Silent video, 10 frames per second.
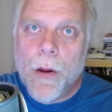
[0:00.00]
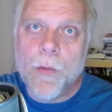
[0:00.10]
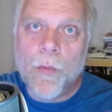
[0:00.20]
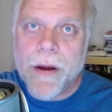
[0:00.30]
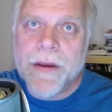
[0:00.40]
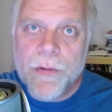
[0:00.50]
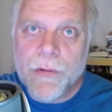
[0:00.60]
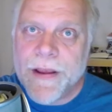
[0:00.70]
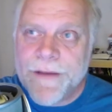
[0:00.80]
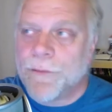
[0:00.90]
where you
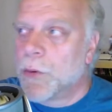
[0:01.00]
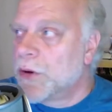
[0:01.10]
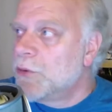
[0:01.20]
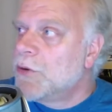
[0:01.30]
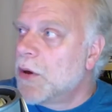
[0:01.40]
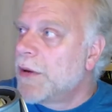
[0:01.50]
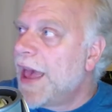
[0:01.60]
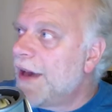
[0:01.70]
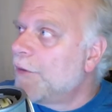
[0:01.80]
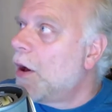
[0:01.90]
live, where you don't
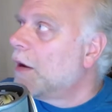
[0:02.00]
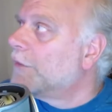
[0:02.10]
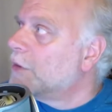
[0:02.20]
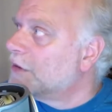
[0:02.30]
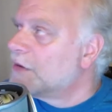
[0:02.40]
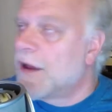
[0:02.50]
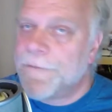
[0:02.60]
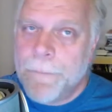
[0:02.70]
have all of your stuff